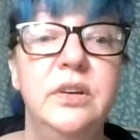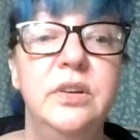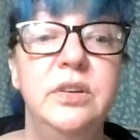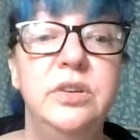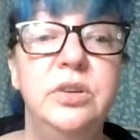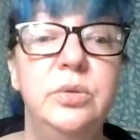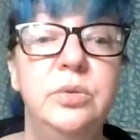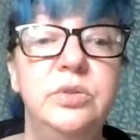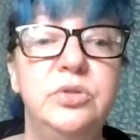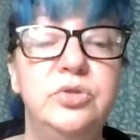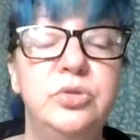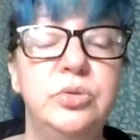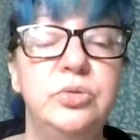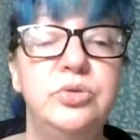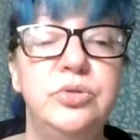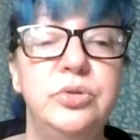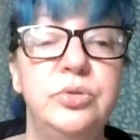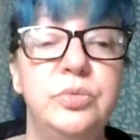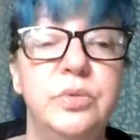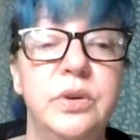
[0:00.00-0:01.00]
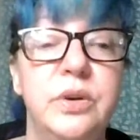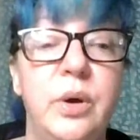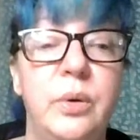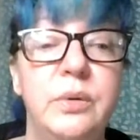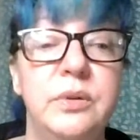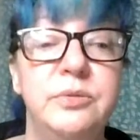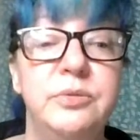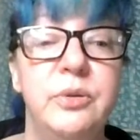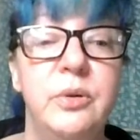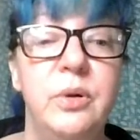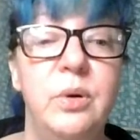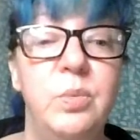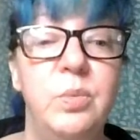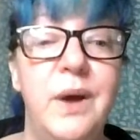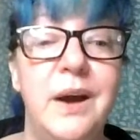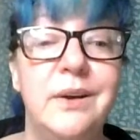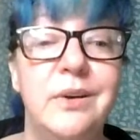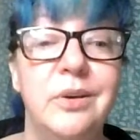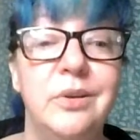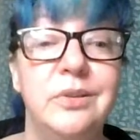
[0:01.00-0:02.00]
You and Choo Choo were going for a
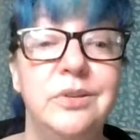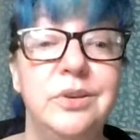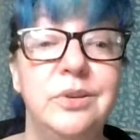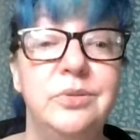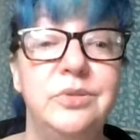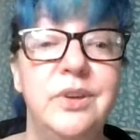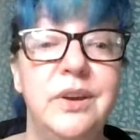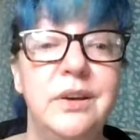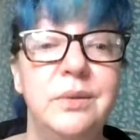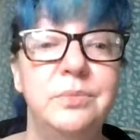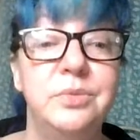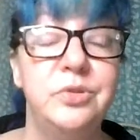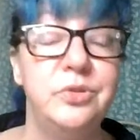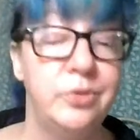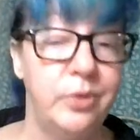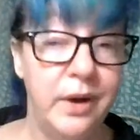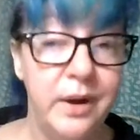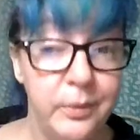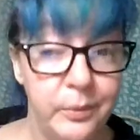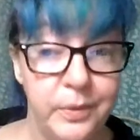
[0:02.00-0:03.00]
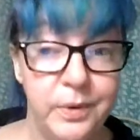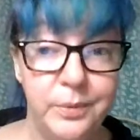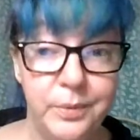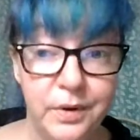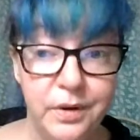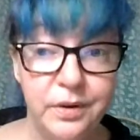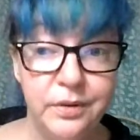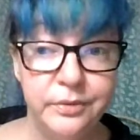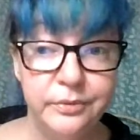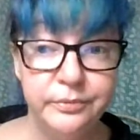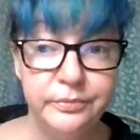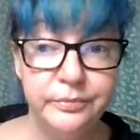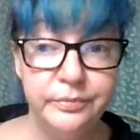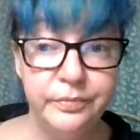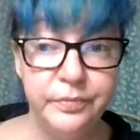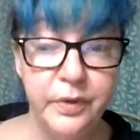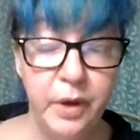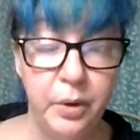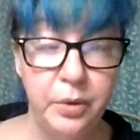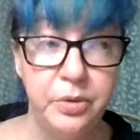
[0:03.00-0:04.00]
record. You damn straight we were.
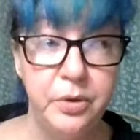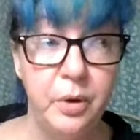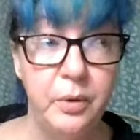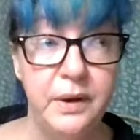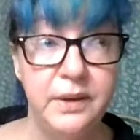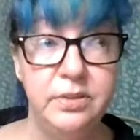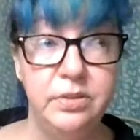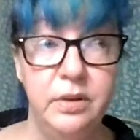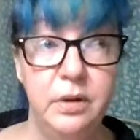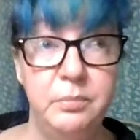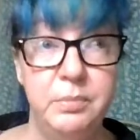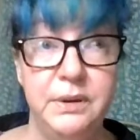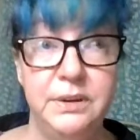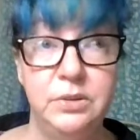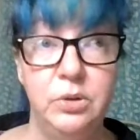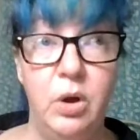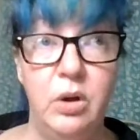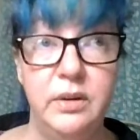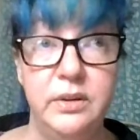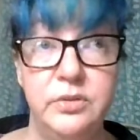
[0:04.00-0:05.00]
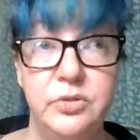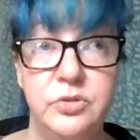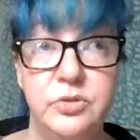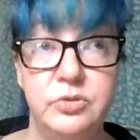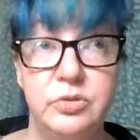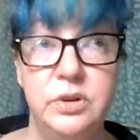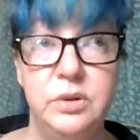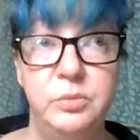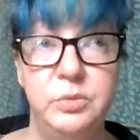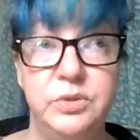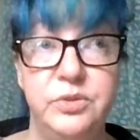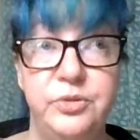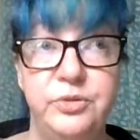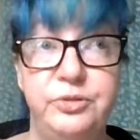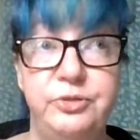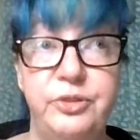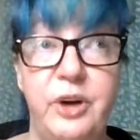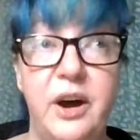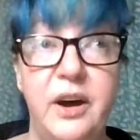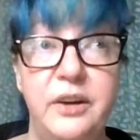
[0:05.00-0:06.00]
Although I think my longest stream was
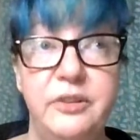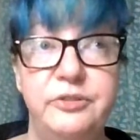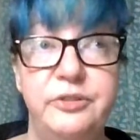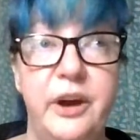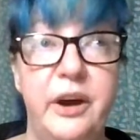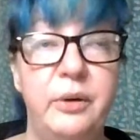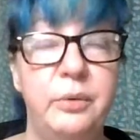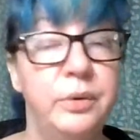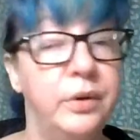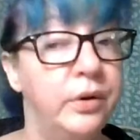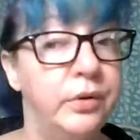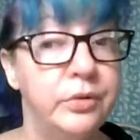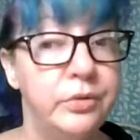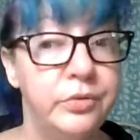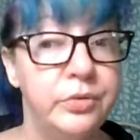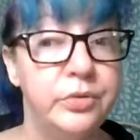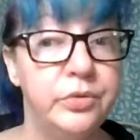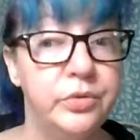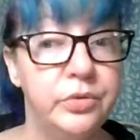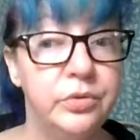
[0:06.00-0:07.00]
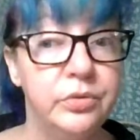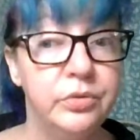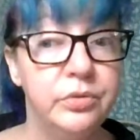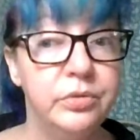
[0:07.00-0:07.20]
5 hours.